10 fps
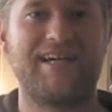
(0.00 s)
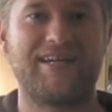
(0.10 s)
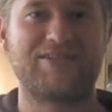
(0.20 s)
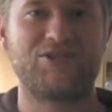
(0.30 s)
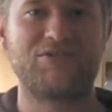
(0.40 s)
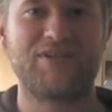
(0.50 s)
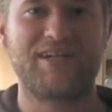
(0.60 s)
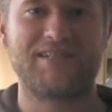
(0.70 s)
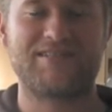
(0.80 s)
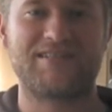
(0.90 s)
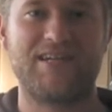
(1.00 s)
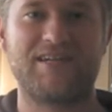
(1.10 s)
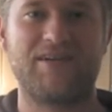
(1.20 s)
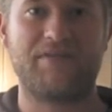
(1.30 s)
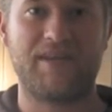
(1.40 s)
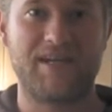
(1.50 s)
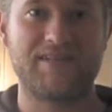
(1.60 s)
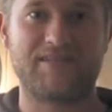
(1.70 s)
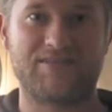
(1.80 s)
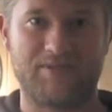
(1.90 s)
And don't forget to take off the
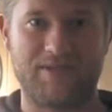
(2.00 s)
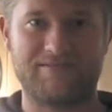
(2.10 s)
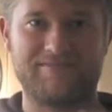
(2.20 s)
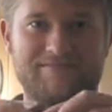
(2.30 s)
ends as well.